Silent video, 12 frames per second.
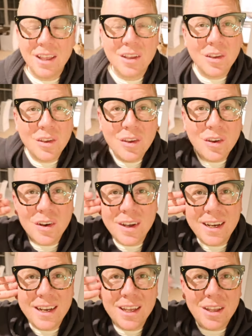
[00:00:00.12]

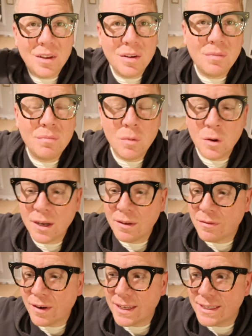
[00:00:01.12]
Good morning,
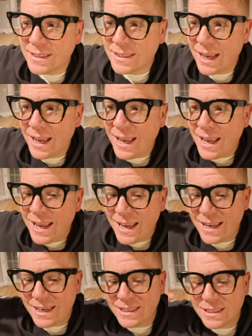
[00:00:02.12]
friends.
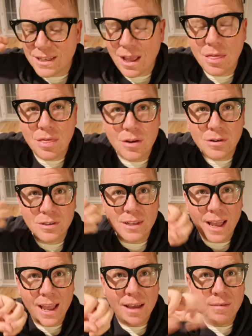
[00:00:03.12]
It is
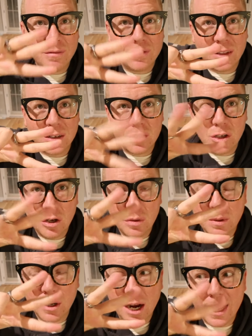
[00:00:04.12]
Thursday and
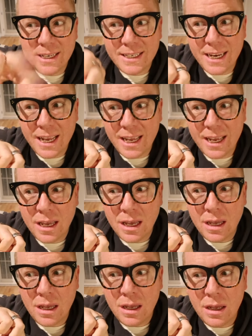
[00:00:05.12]
Vlogtober day
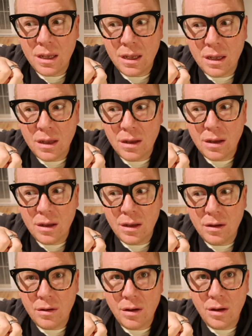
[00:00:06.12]

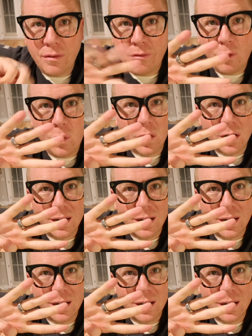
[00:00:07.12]
four.